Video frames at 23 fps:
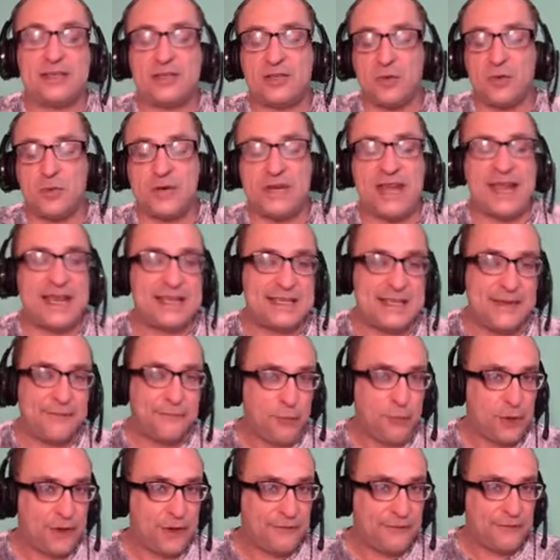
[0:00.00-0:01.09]
So when
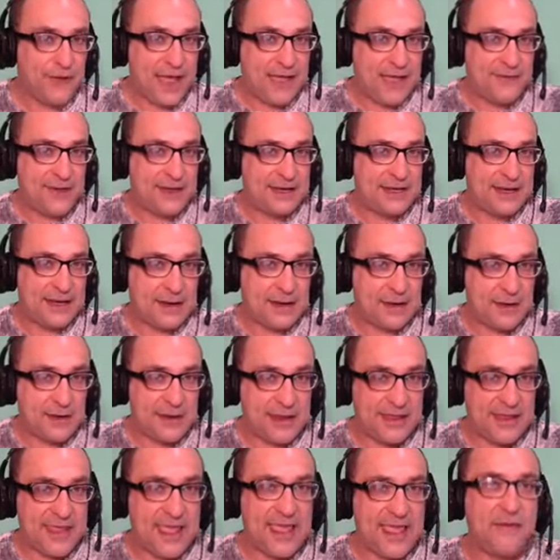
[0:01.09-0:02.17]
1945 ended,
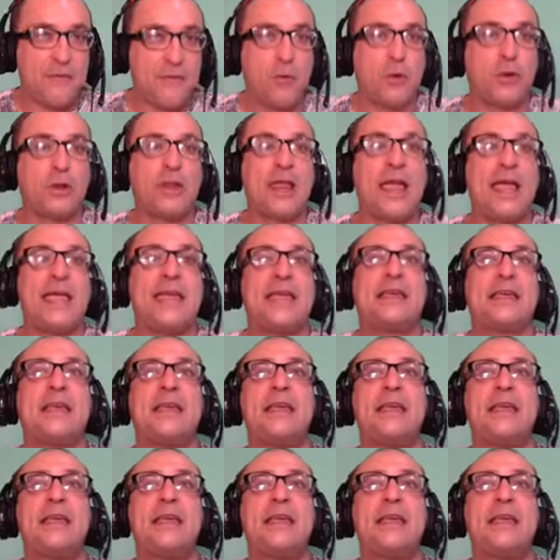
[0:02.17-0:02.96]
they were like,